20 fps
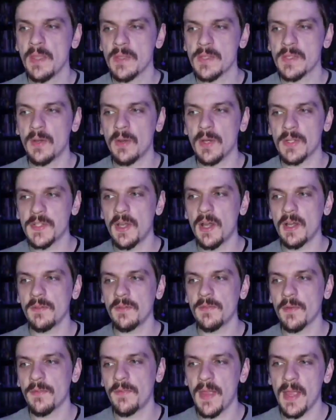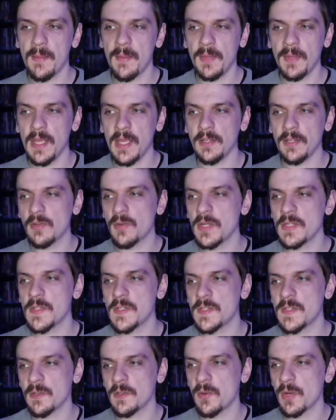So A Song for Family
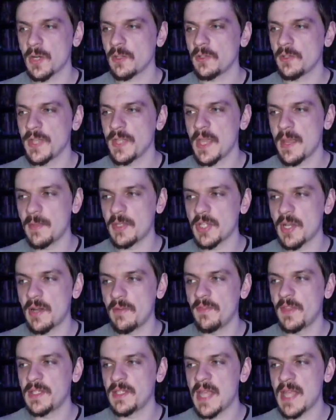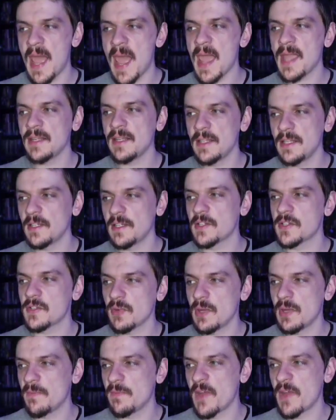increases the critical damage of the tagged in
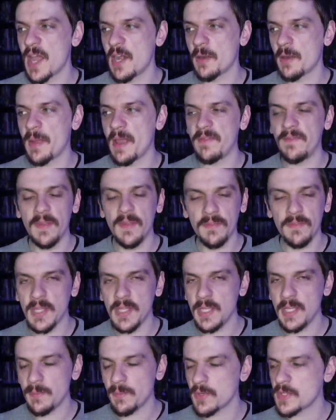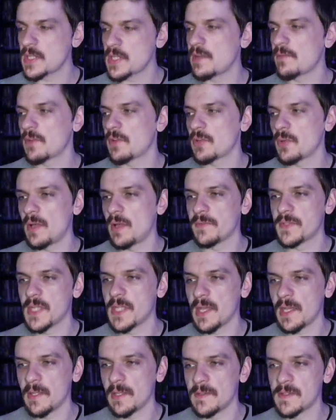extreme fighter by 15% for 12
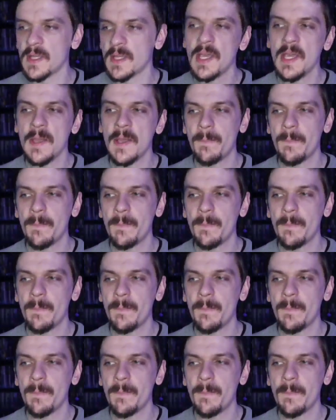seconds,